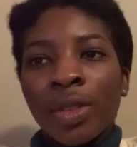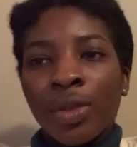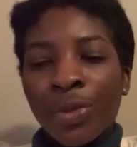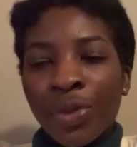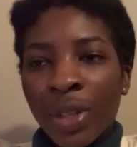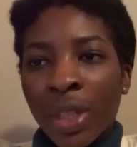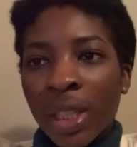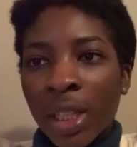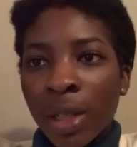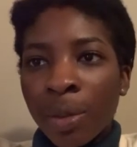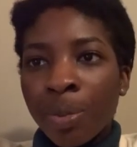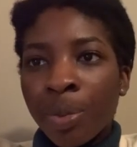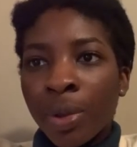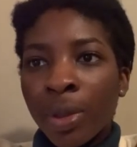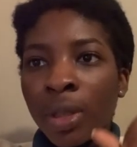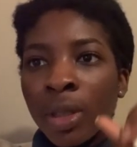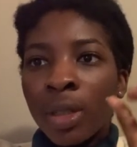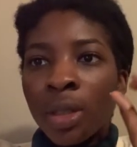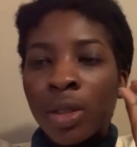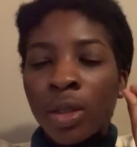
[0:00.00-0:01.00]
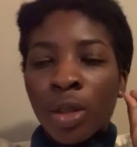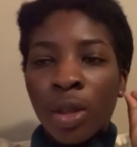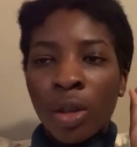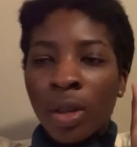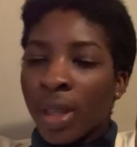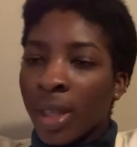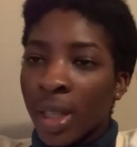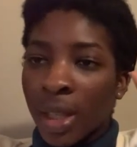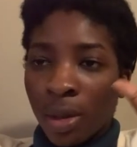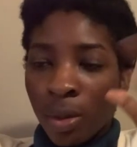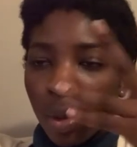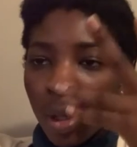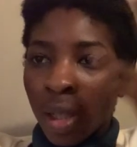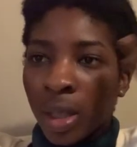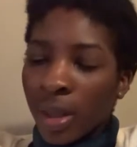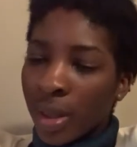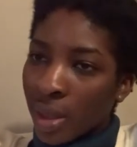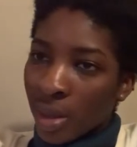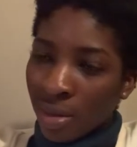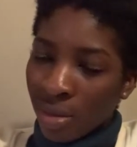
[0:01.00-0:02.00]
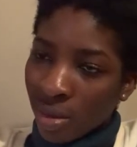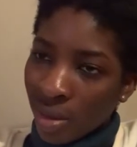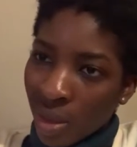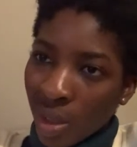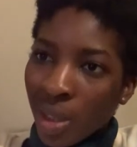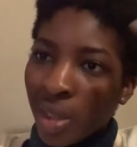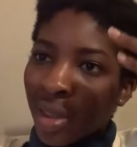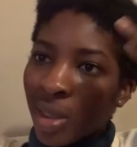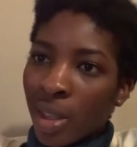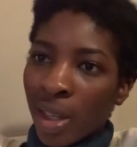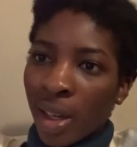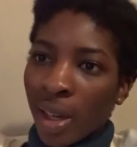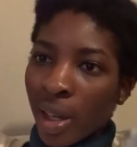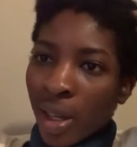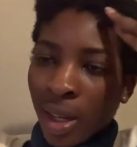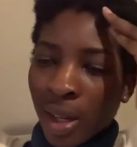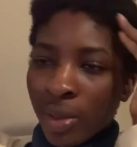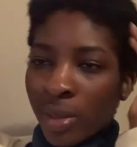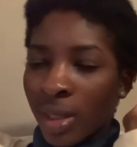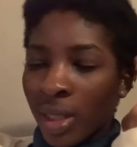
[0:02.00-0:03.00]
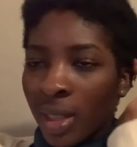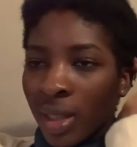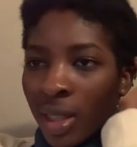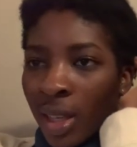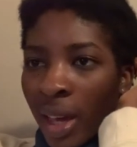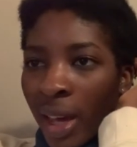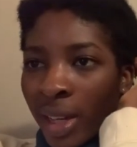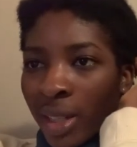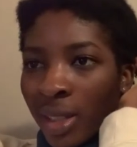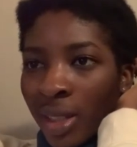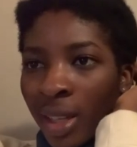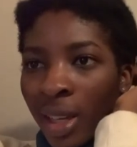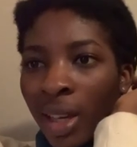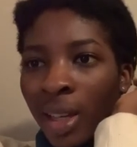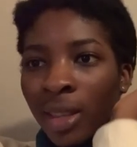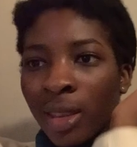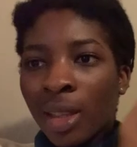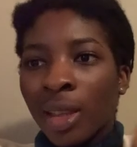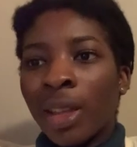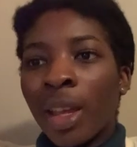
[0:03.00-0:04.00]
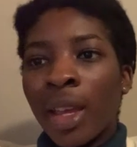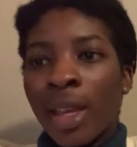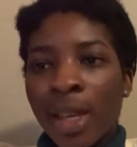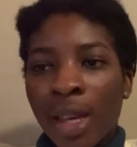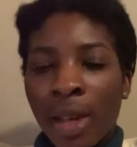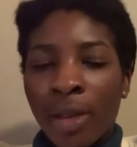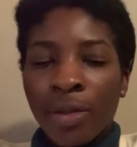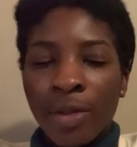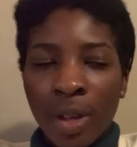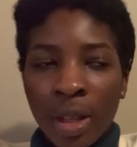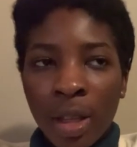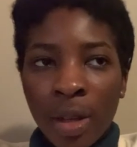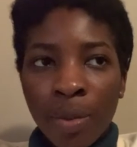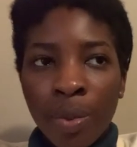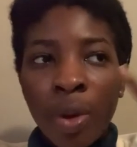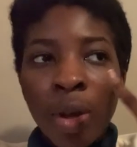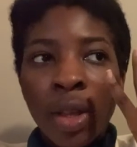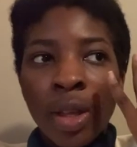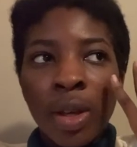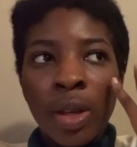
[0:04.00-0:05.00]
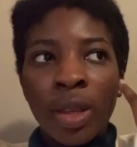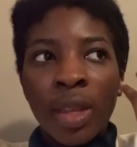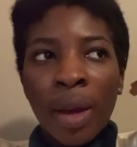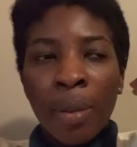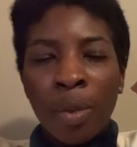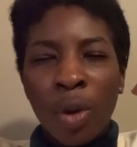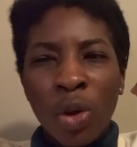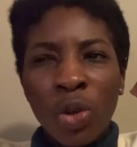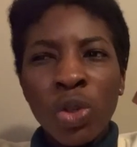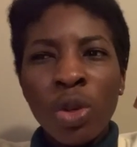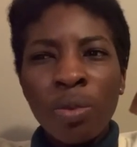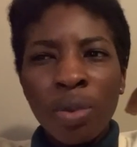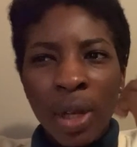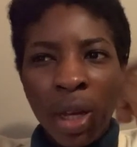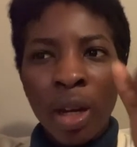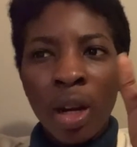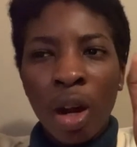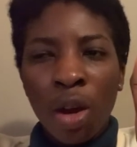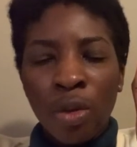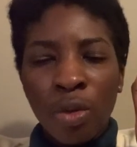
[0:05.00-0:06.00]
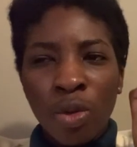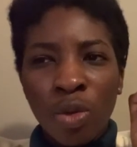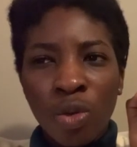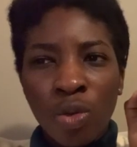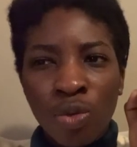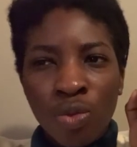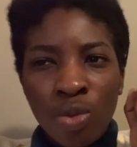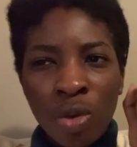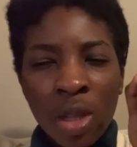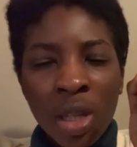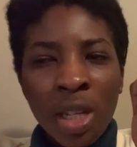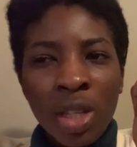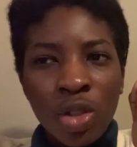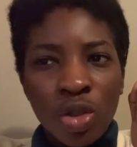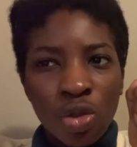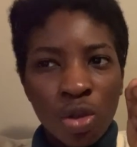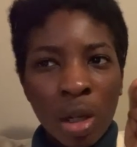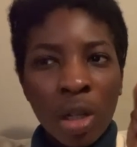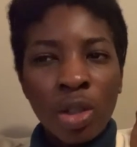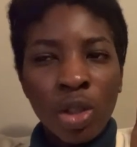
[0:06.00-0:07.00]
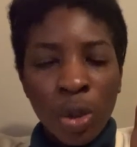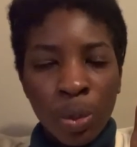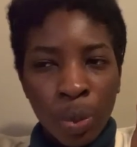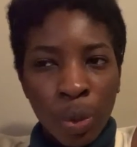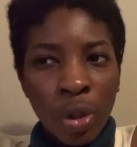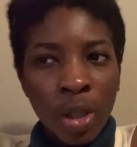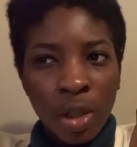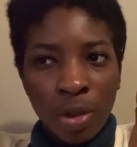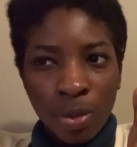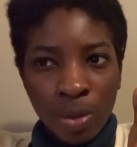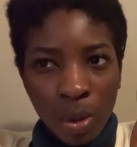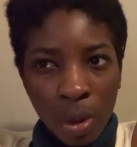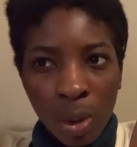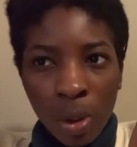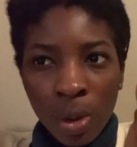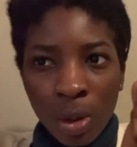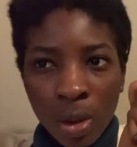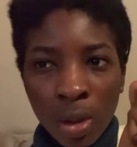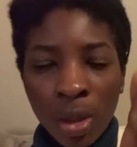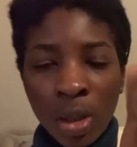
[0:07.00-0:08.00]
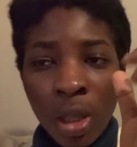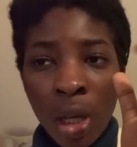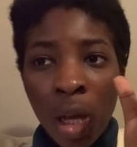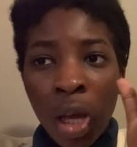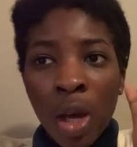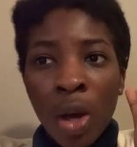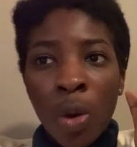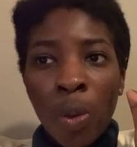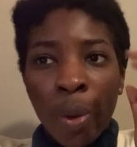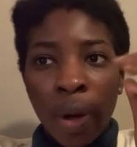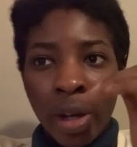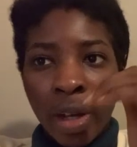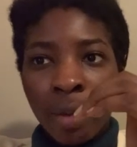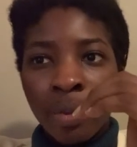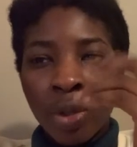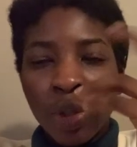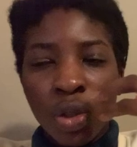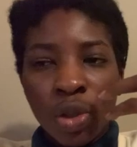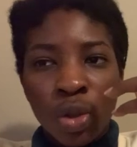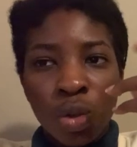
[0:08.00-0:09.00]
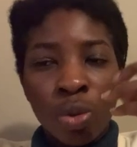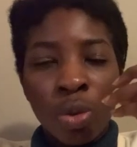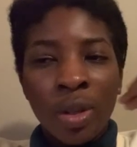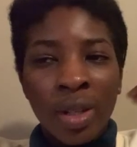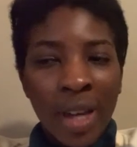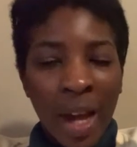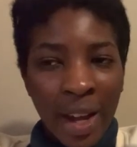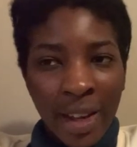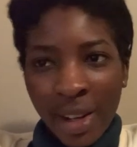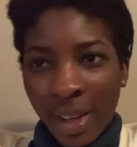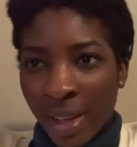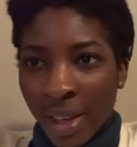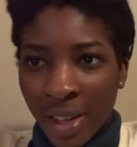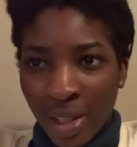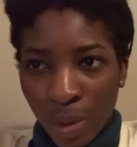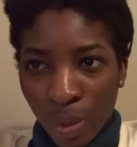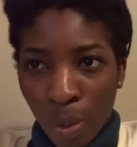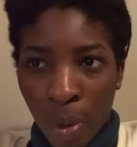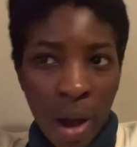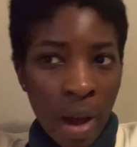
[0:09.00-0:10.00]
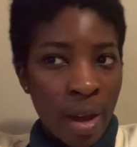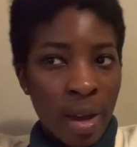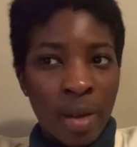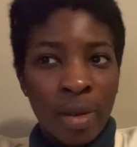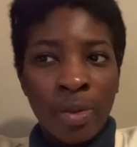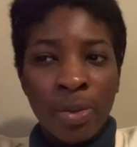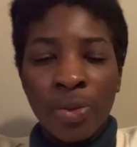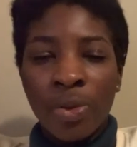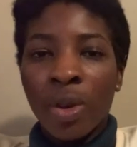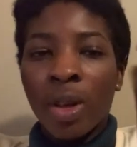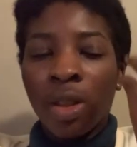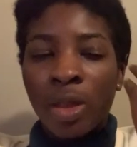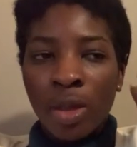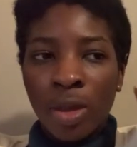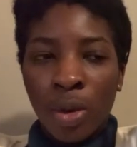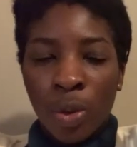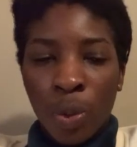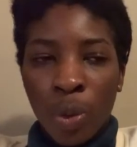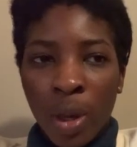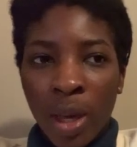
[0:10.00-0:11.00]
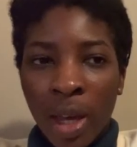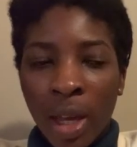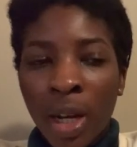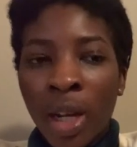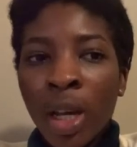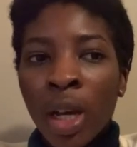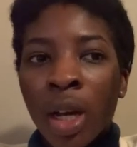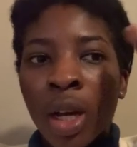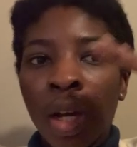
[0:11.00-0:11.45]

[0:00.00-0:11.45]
Philip the well, the I was going the ex king, the late King Philip, that also played a really strong supporting roles when it comes to guiding his wife, the Queen,